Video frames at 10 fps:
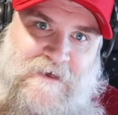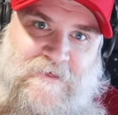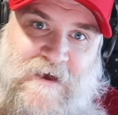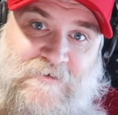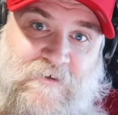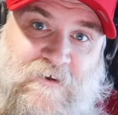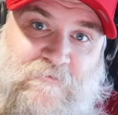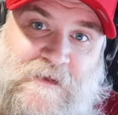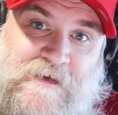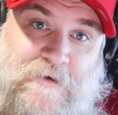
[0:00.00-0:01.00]
Thanks for giving
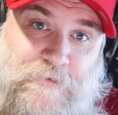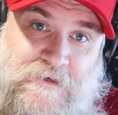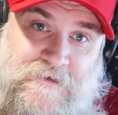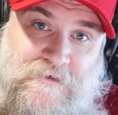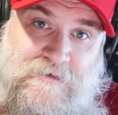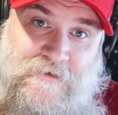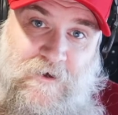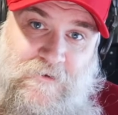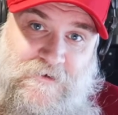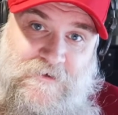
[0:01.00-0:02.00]
me the impetus to
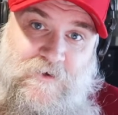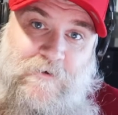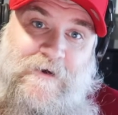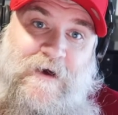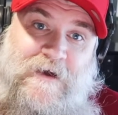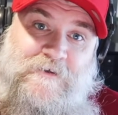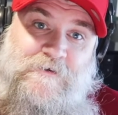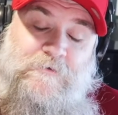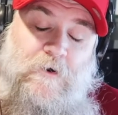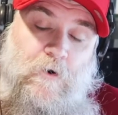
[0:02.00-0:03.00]
tell this story. I
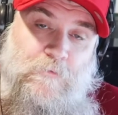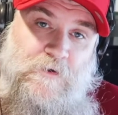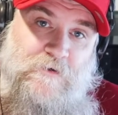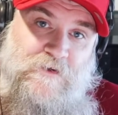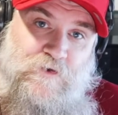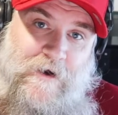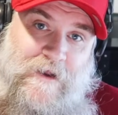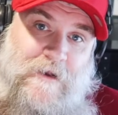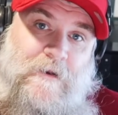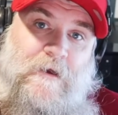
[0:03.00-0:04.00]
do hope you enjoyed
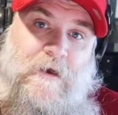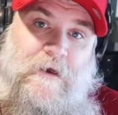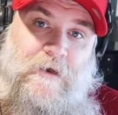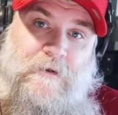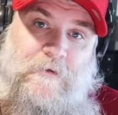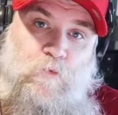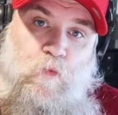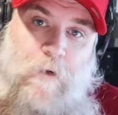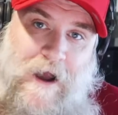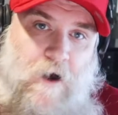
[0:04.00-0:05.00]
it. And
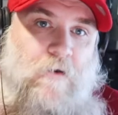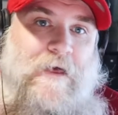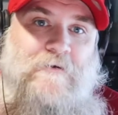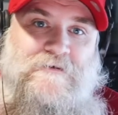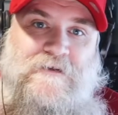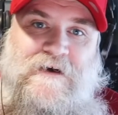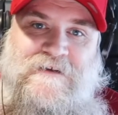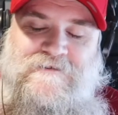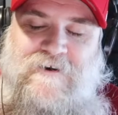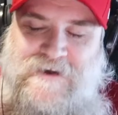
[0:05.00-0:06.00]
wow, that was a lot
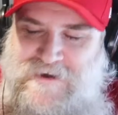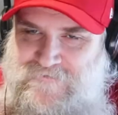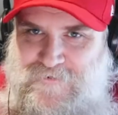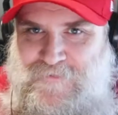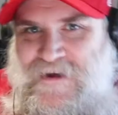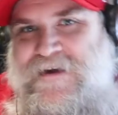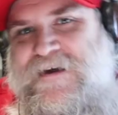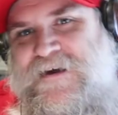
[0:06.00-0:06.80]
of talking from me.